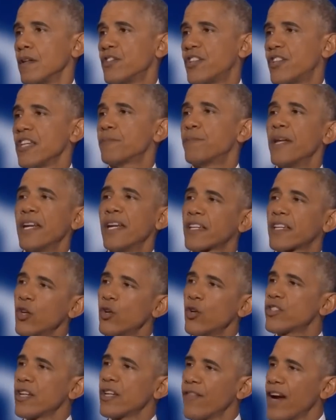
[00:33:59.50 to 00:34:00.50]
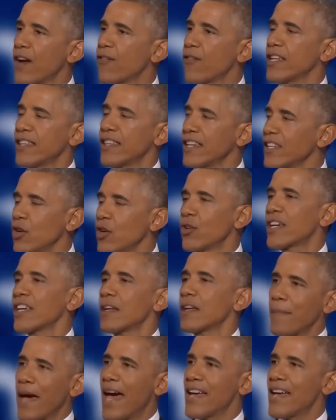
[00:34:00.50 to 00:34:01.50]
She has been accused of everything you
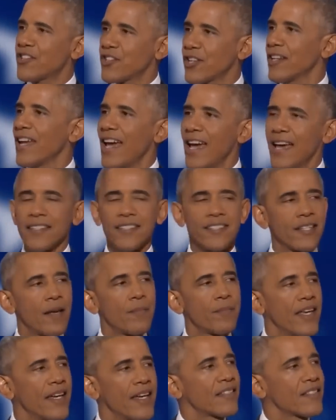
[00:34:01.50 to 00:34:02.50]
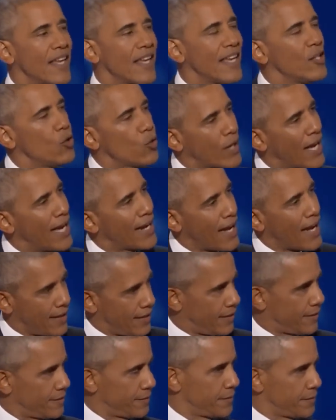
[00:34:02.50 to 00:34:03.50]
can imagine and some things that you cannot.